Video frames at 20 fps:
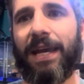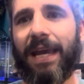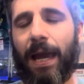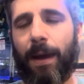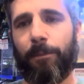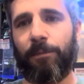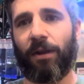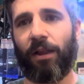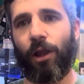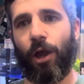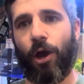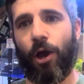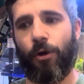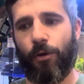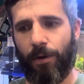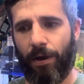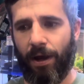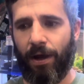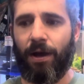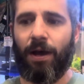kept
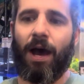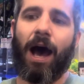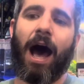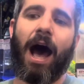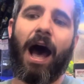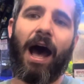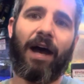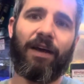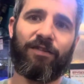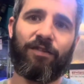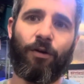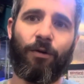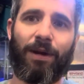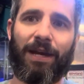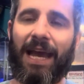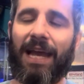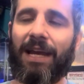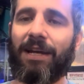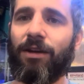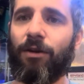alone. So
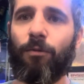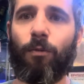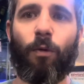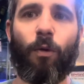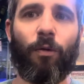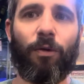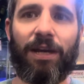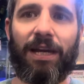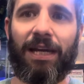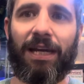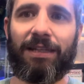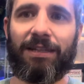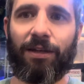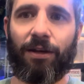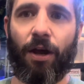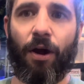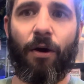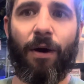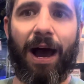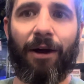again, you won't need to
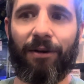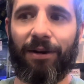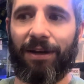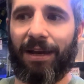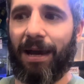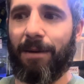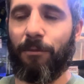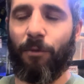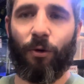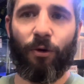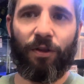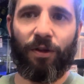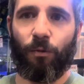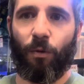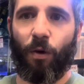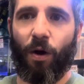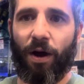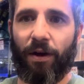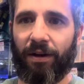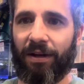go out and get more than
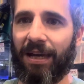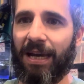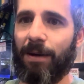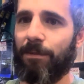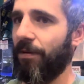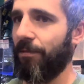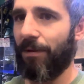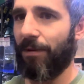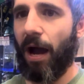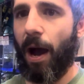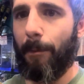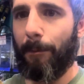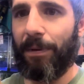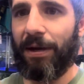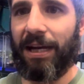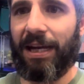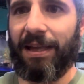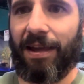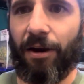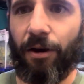one to keep them
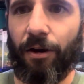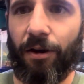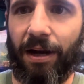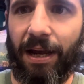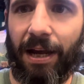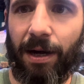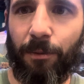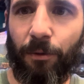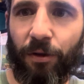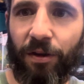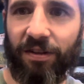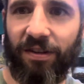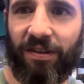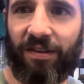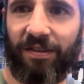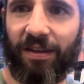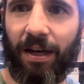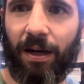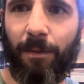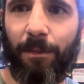company. They're an animal that's
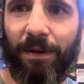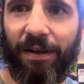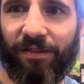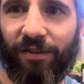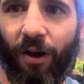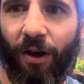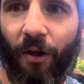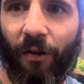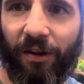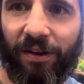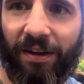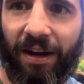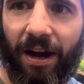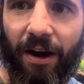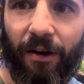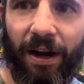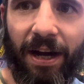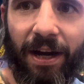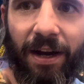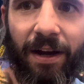just going to be
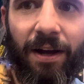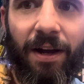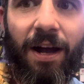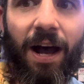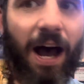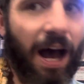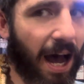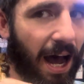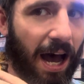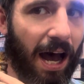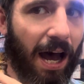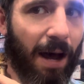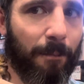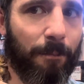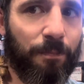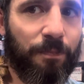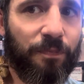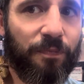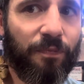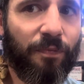solitary.
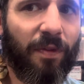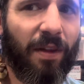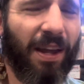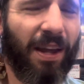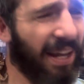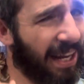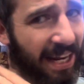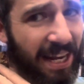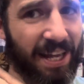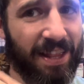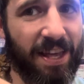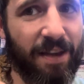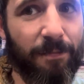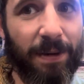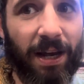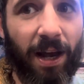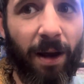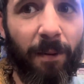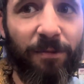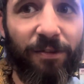And they've
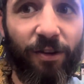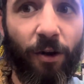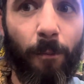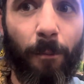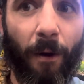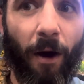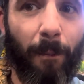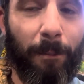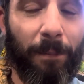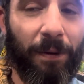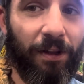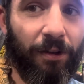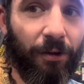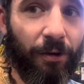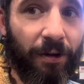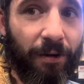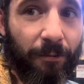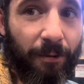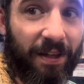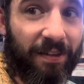become so
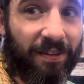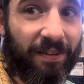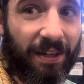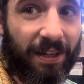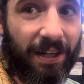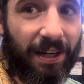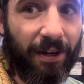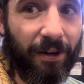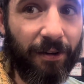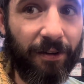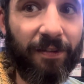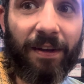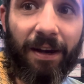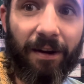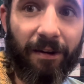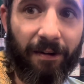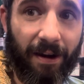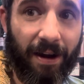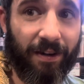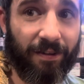popular in recent years,
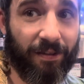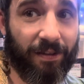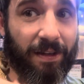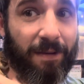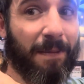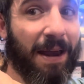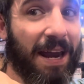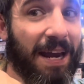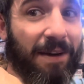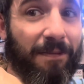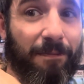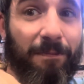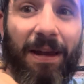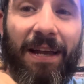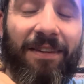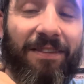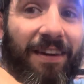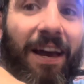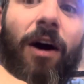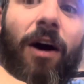they actually make
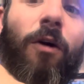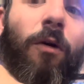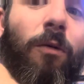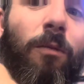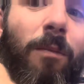and sell